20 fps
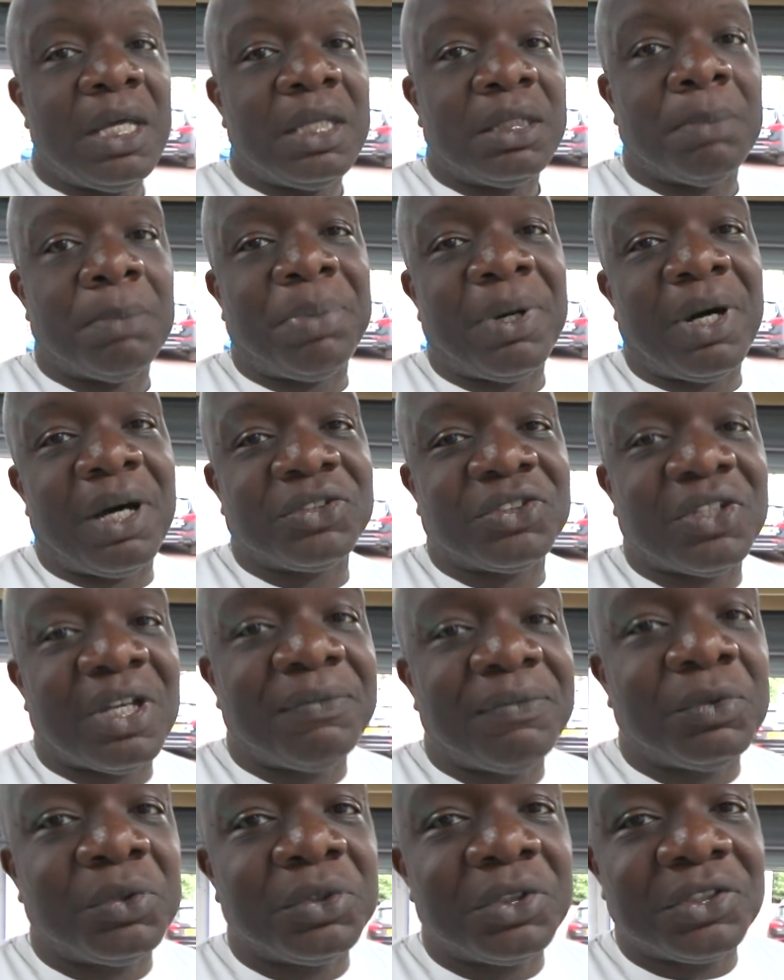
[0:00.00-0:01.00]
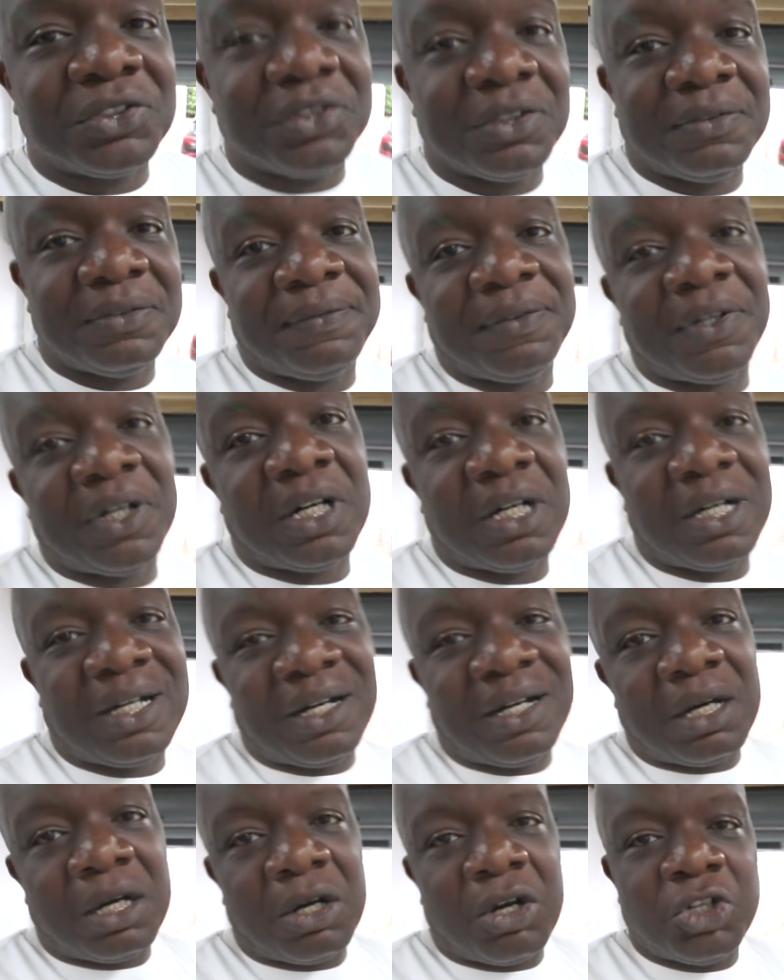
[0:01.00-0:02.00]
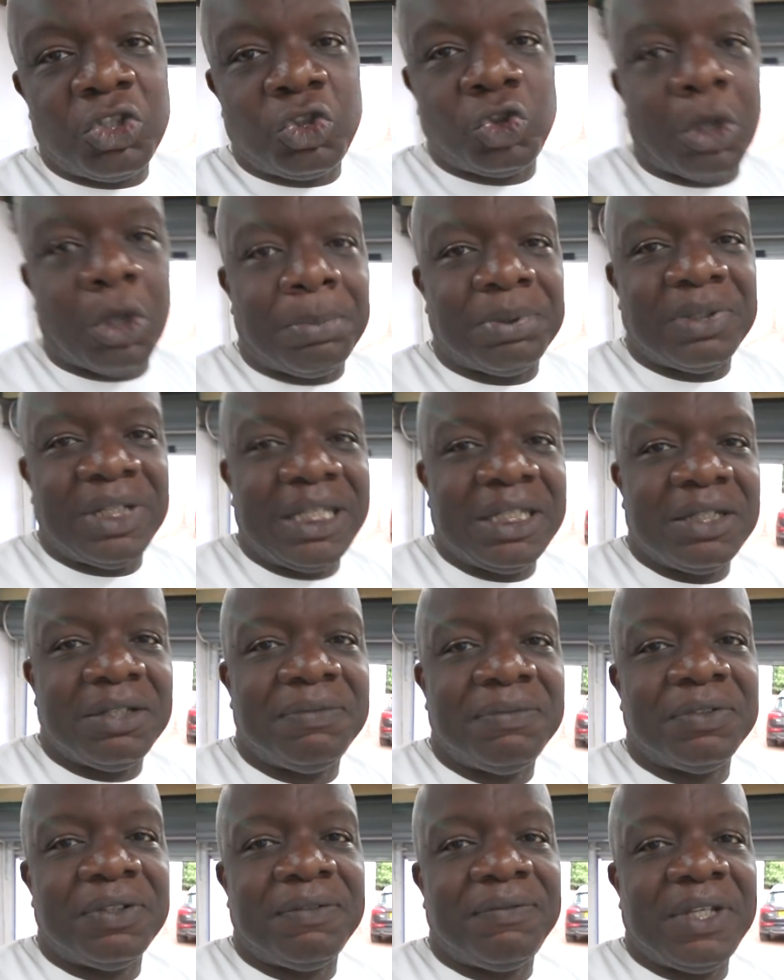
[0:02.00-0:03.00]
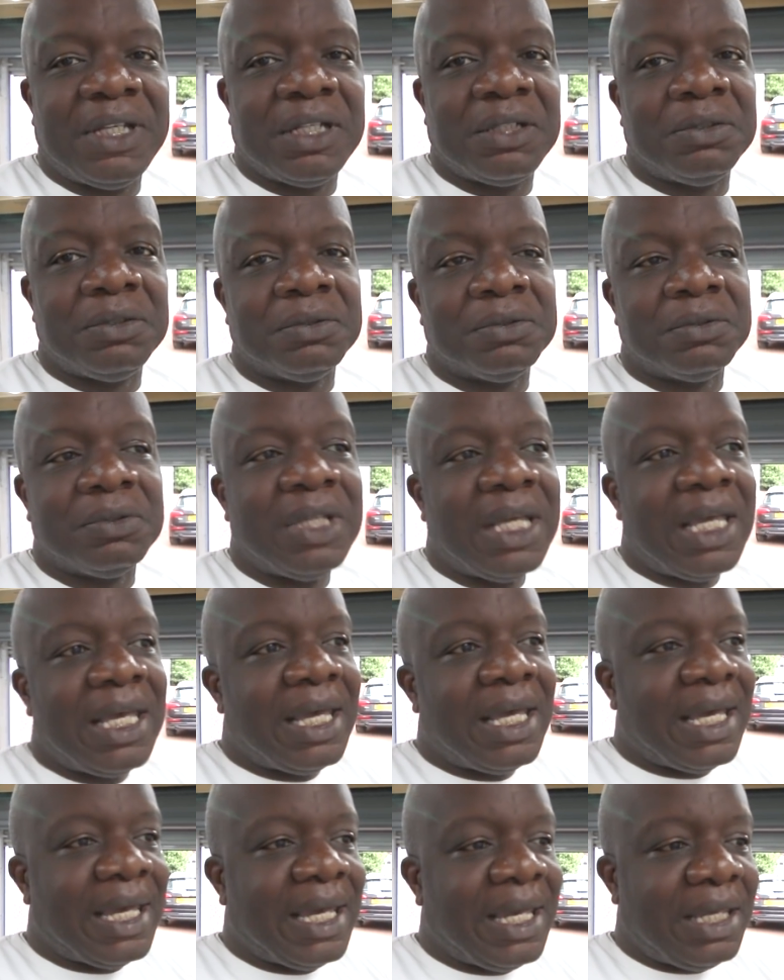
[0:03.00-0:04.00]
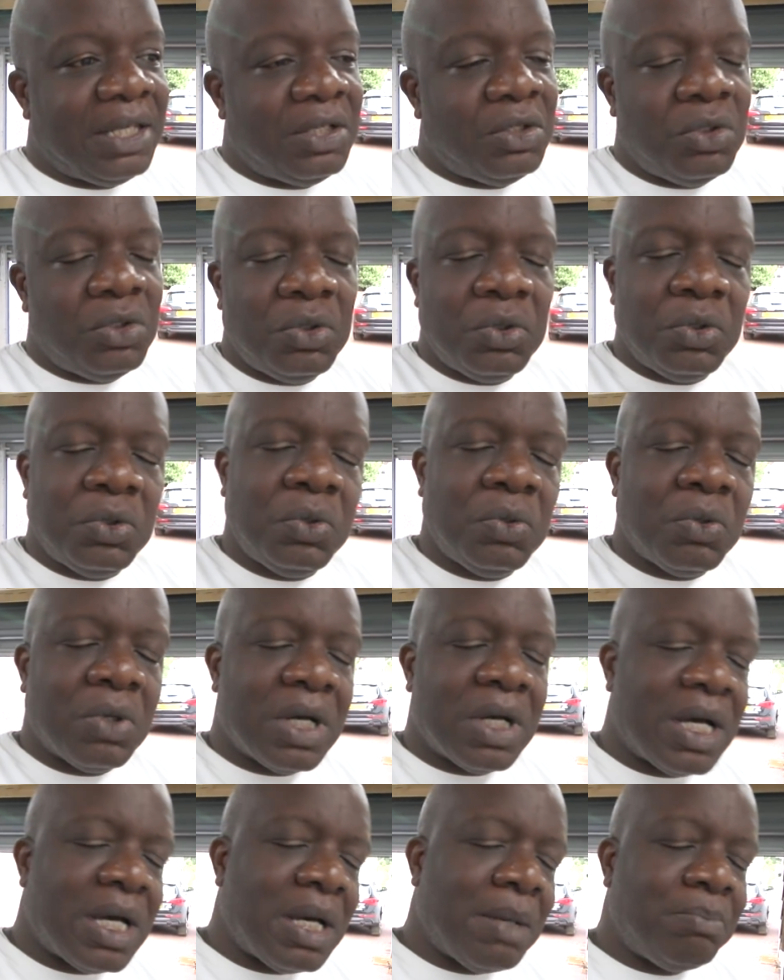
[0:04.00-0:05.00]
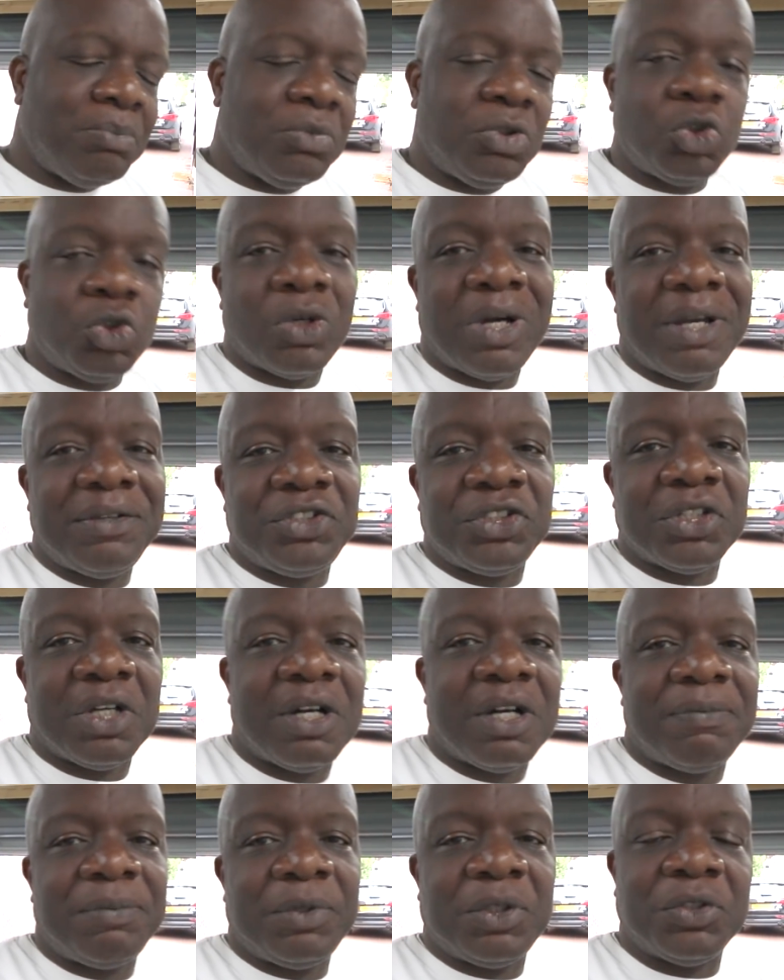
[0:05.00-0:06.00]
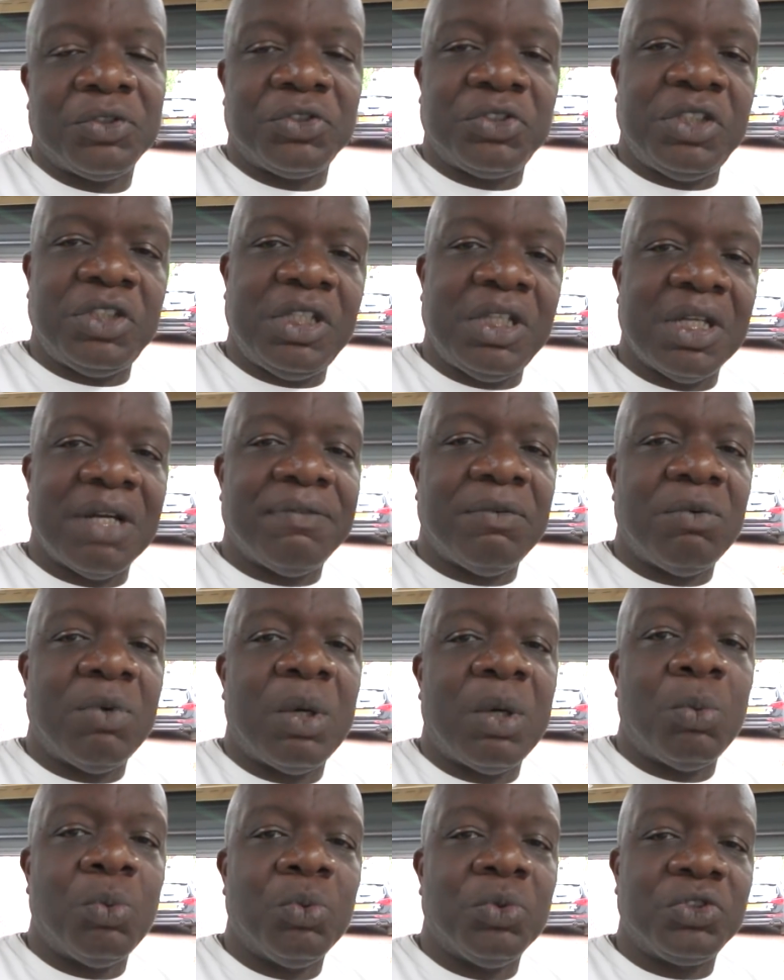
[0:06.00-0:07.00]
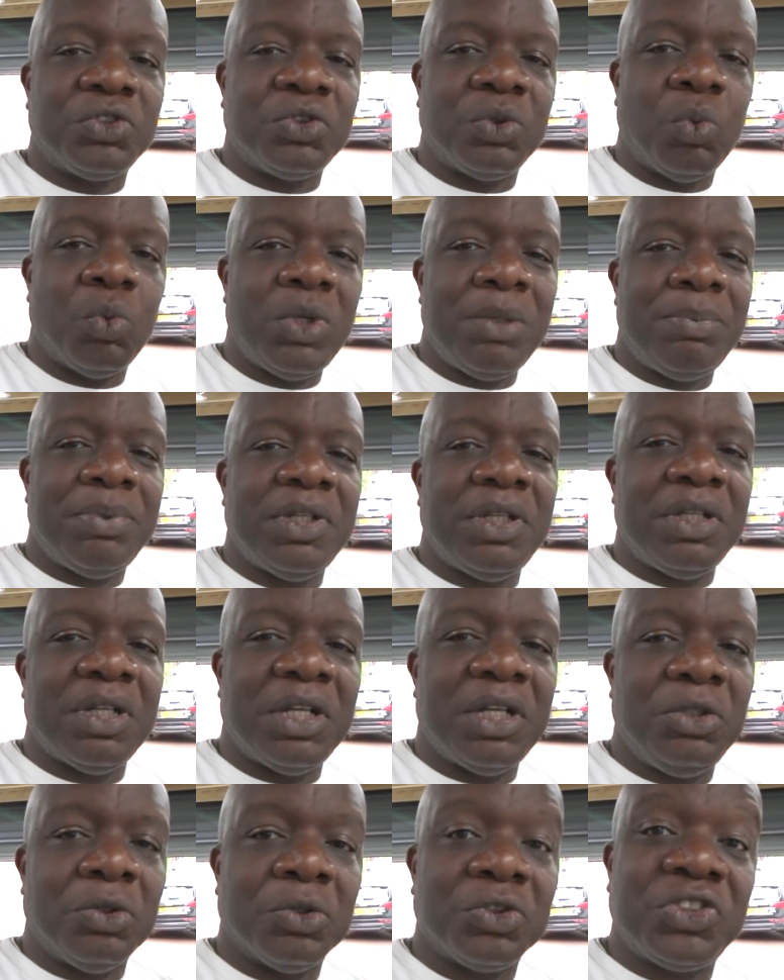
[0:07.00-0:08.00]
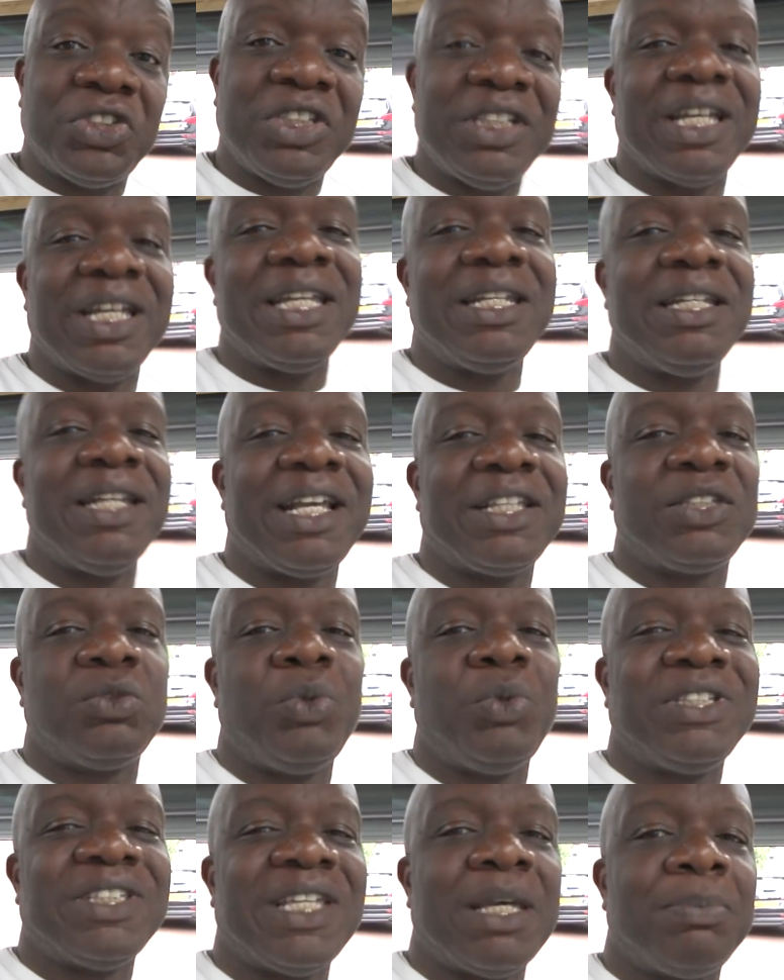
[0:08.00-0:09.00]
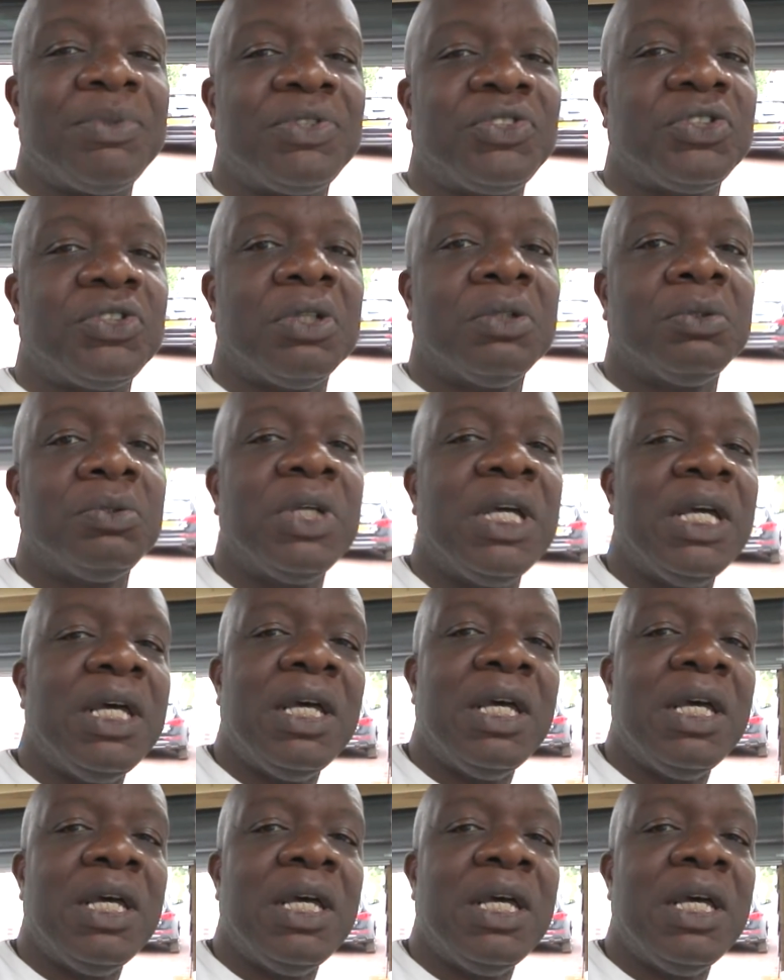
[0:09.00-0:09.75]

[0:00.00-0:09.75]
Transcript: the parts that I've ordered so far are a drop link for the vehicle, a new drive shaft because the other one was weeping, and you'll see that in next week's episode,